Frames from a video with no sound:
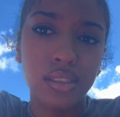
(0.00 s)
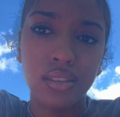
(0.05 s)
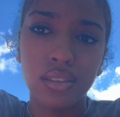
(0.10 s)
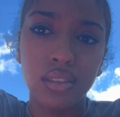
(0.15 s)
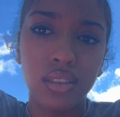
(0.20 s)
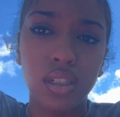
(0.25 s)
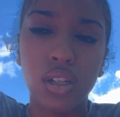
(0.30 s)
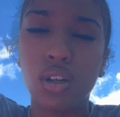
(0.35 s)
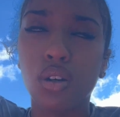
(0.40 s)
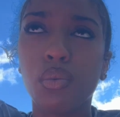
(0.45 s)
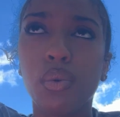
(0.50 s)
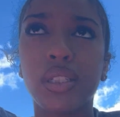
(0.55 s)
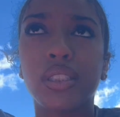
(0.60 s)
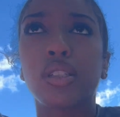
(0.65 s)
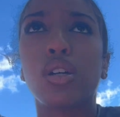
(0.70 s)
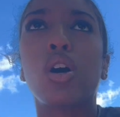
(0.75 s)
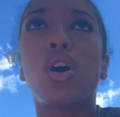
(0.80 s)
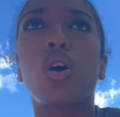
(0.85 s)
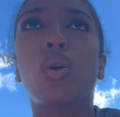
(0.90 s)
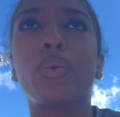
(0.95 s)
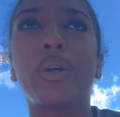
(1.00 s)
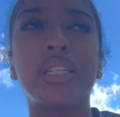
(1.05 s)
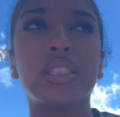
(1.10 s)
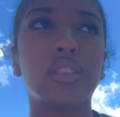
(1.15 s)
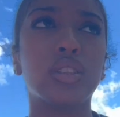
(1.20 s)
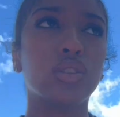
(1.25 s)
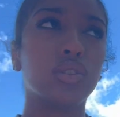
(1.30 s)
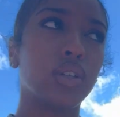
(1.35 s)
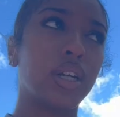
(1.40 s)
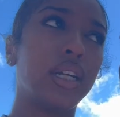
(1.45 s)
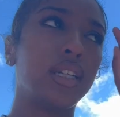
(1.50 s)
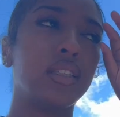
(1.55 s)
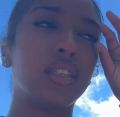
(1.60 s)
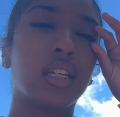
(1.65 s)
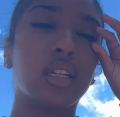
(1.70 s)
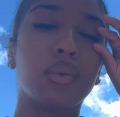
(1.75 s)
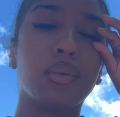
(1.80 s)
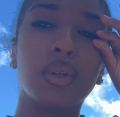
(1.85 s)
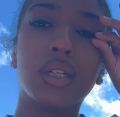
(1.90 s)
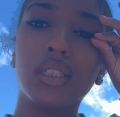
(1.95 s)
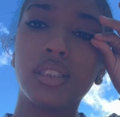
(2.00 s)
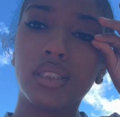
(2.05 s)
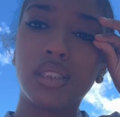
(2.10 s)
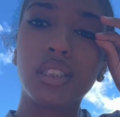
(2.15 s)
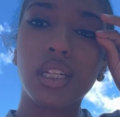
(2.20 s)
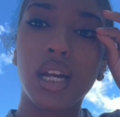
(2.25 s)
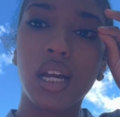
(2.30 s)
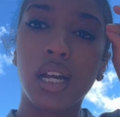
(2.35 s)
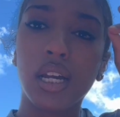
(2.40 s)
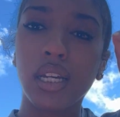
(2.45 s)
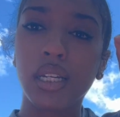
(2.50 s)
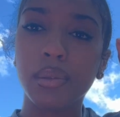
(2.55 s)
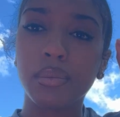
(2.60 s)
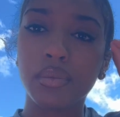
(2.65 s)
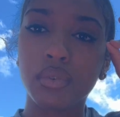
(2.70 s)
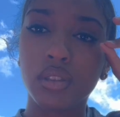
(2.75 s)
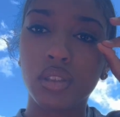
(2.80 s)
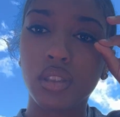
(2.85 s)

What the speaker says: You know, it wasn't always great. There was times,